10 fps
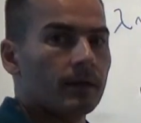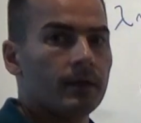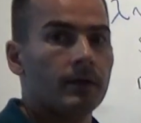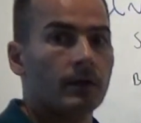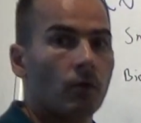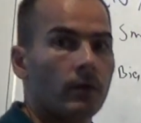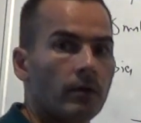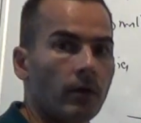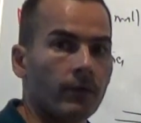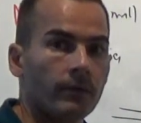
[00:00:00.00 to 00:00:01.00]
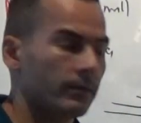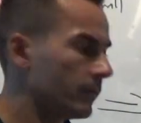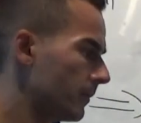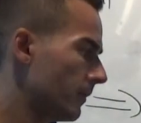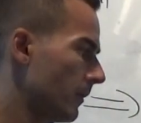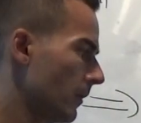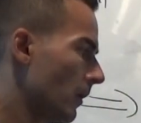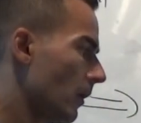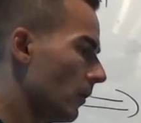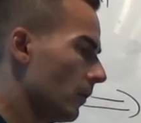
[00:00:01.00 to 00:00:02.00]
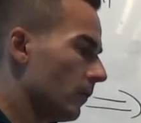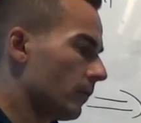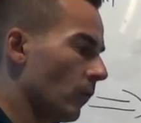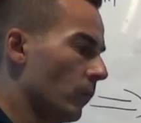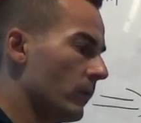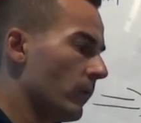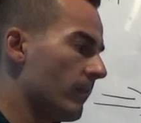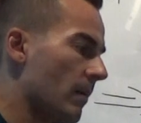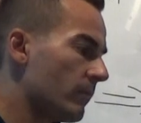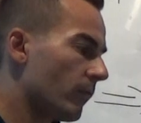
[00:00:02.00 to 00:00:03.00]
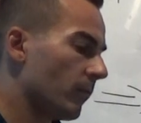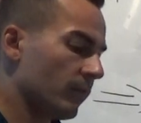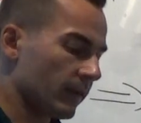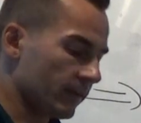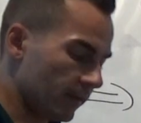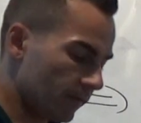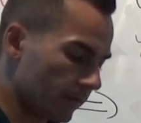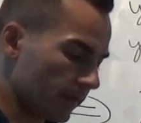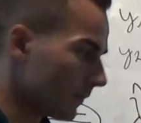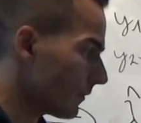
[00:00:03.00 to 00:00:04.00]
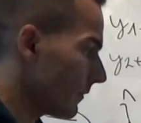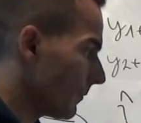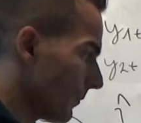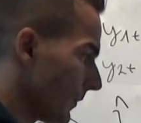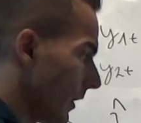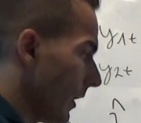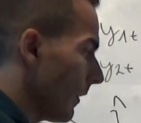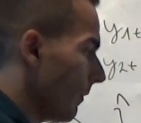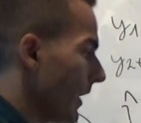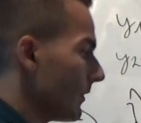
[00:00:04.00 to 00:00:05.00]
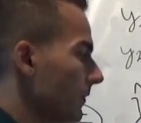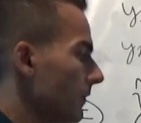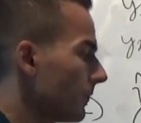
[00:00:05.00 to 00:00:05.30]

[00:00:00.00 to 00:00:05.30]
here going on? So we remember from statistics that